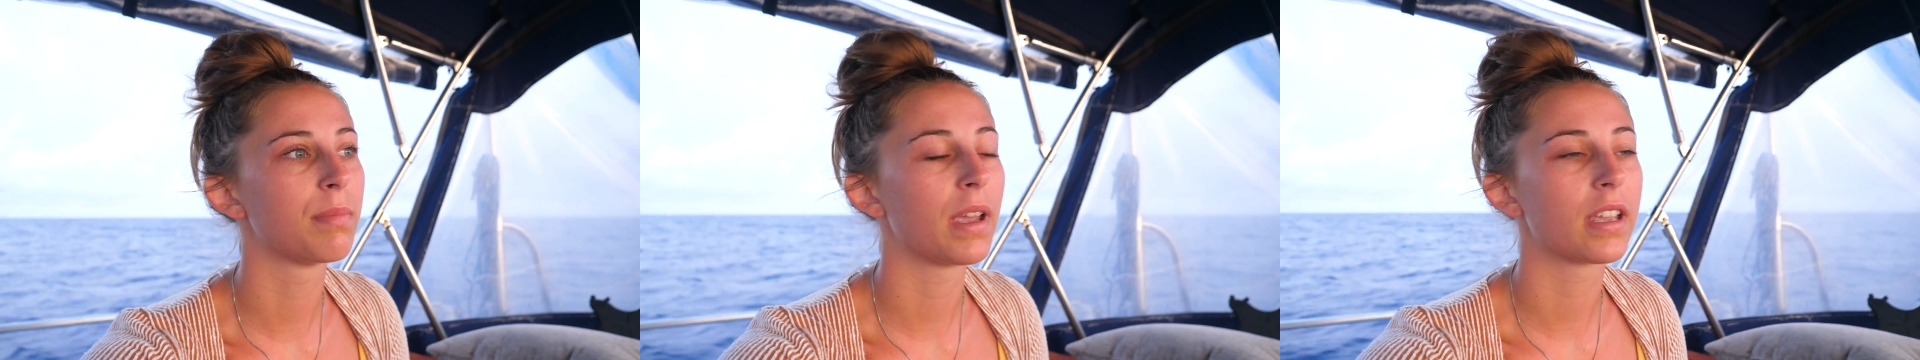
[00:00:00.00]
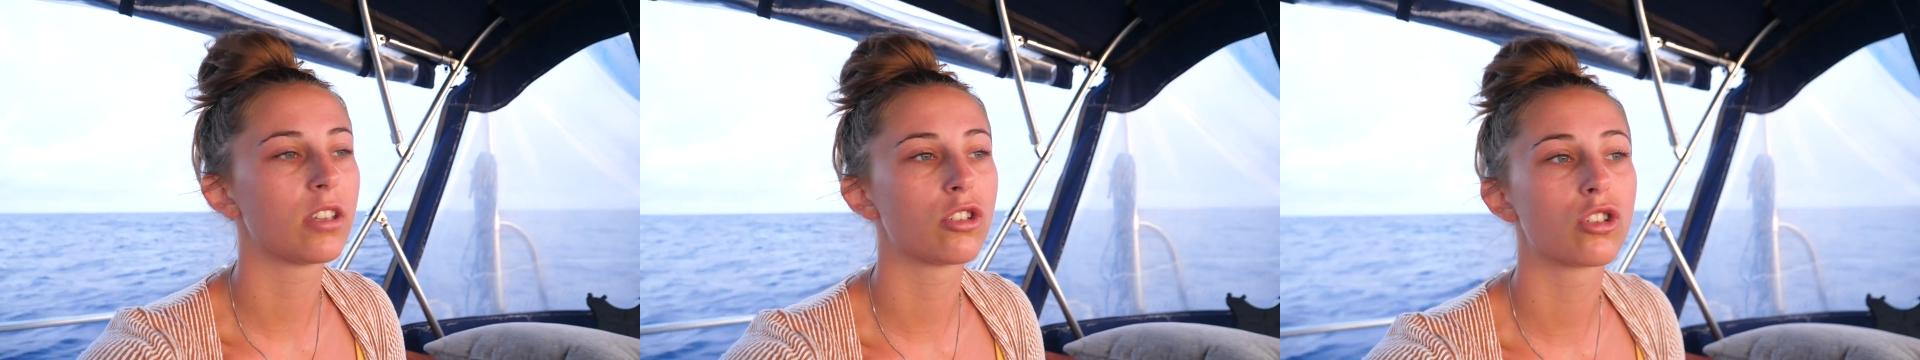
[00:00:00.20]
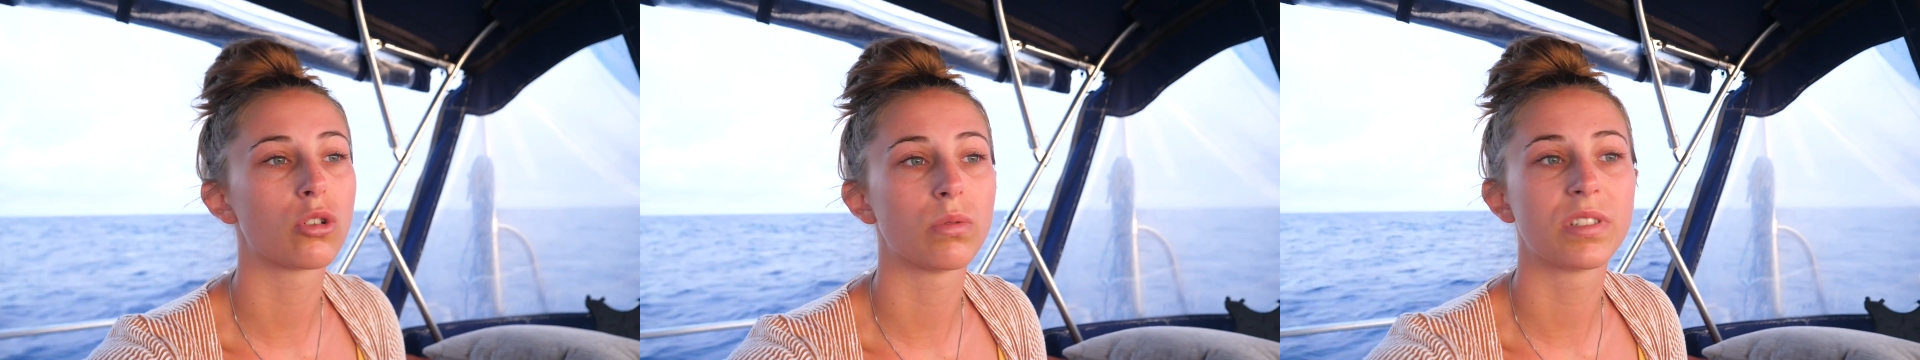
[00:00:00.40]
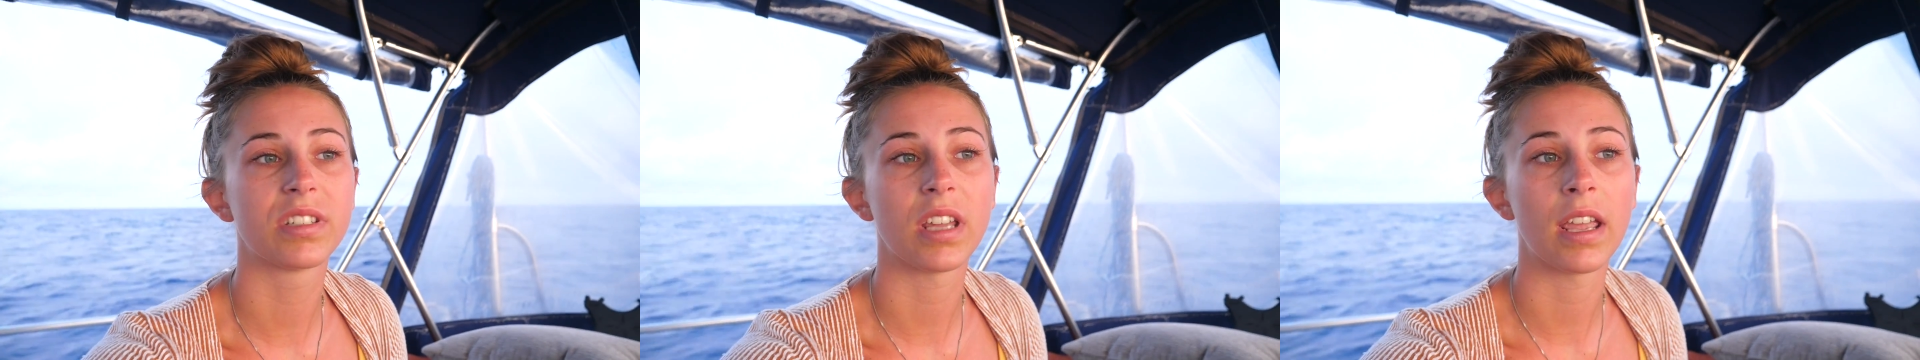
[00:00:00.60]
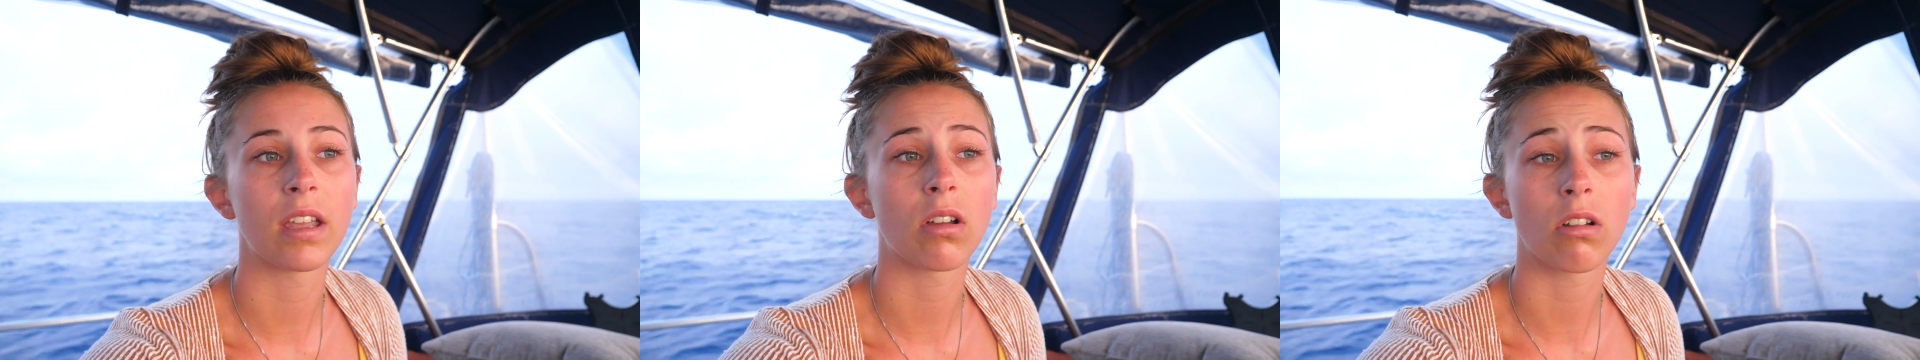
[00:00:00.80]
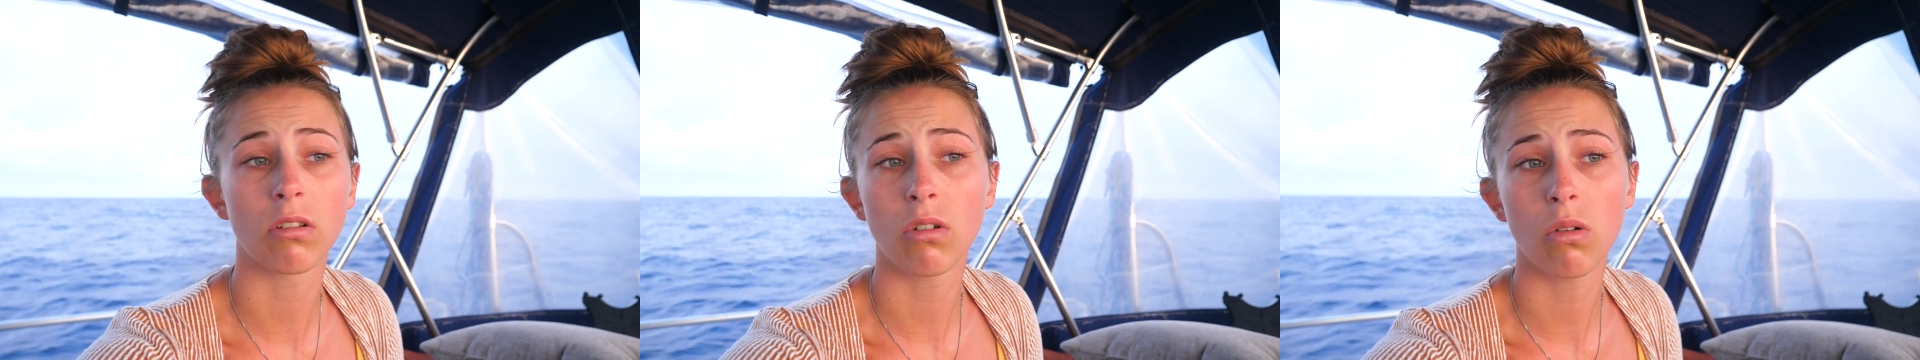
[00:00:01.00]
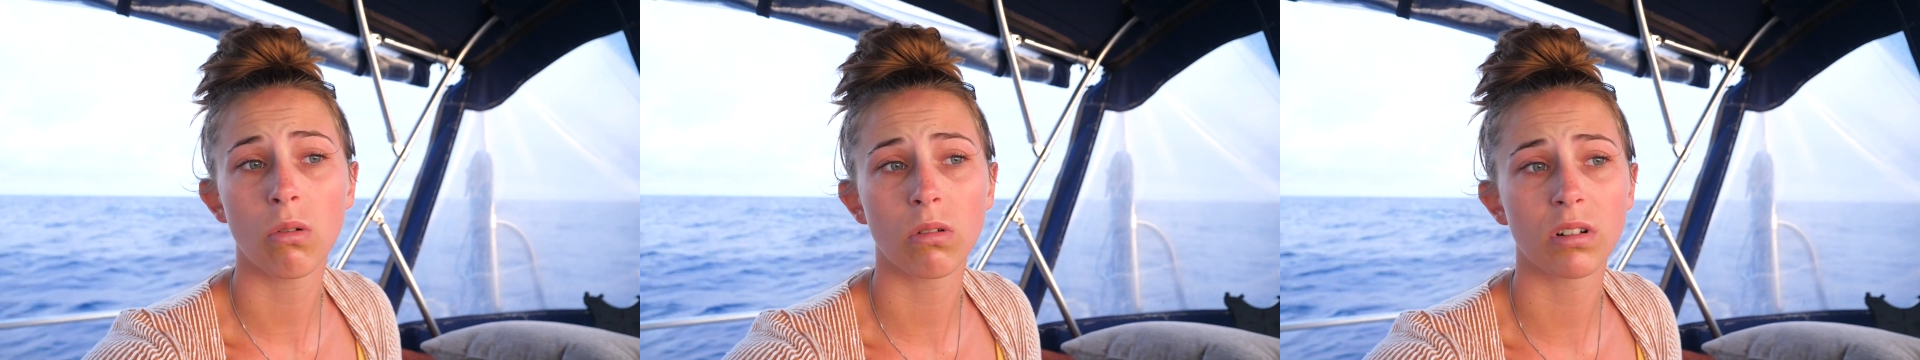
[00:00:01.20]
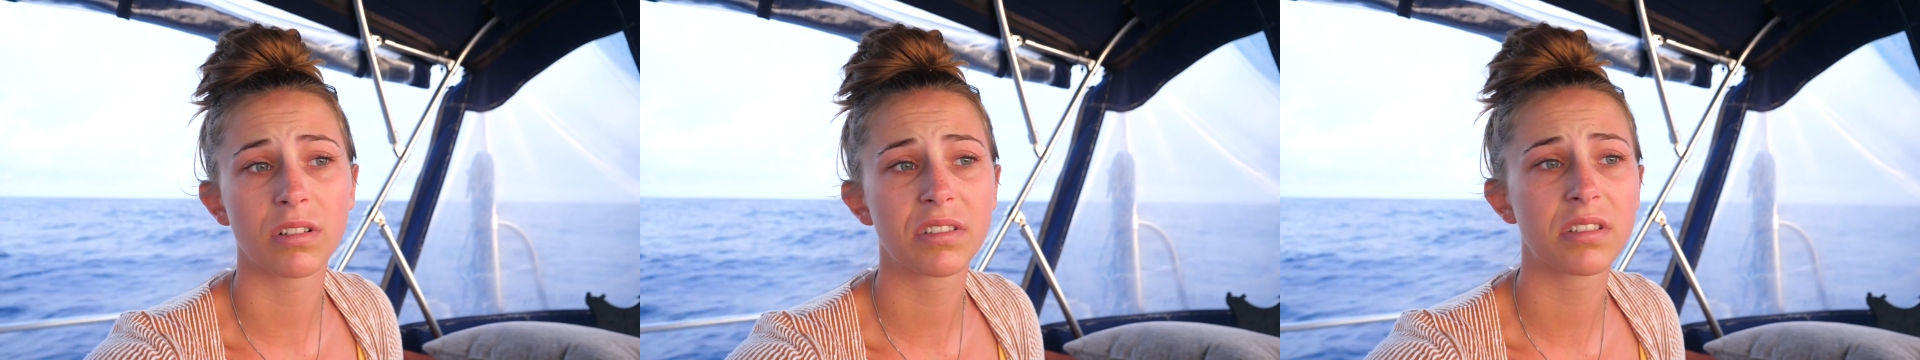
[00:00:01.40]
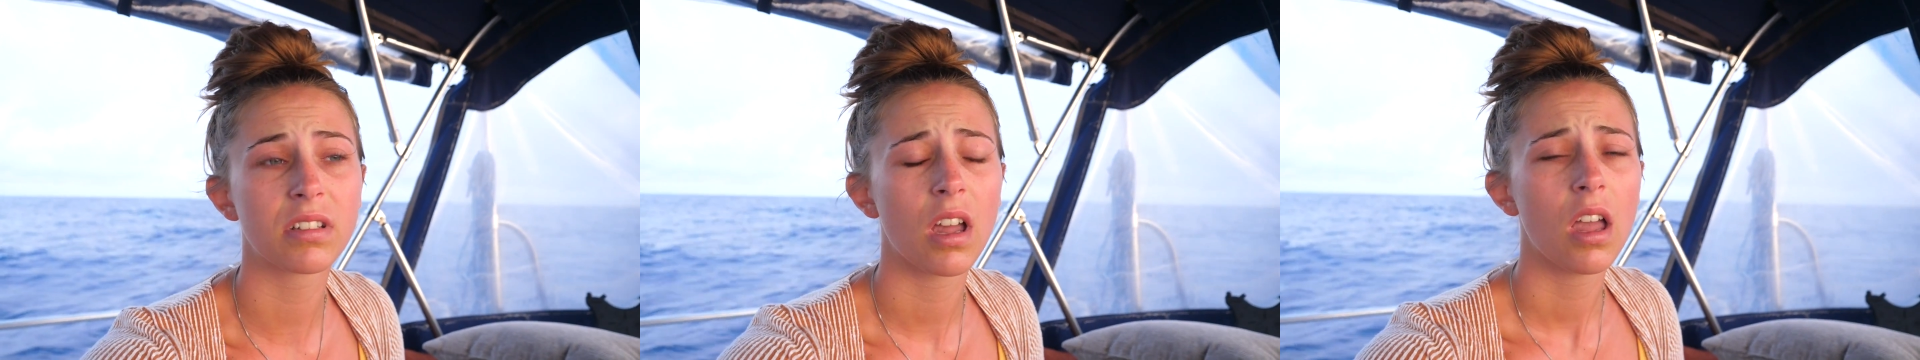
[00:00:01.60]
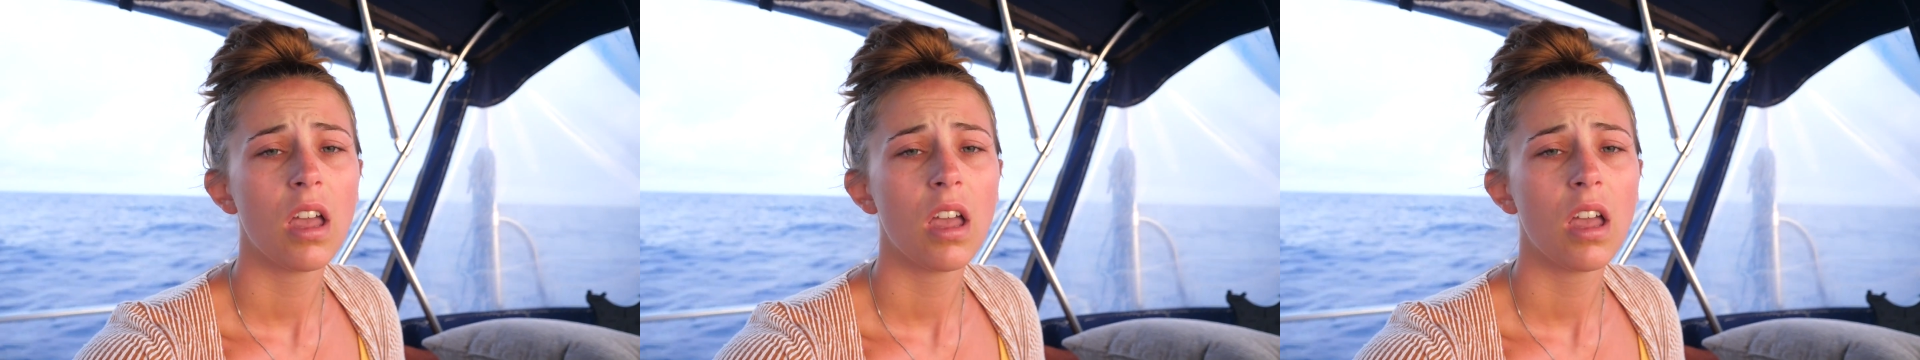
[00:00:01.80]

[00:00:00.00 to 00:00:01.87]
making sure we're staying on course,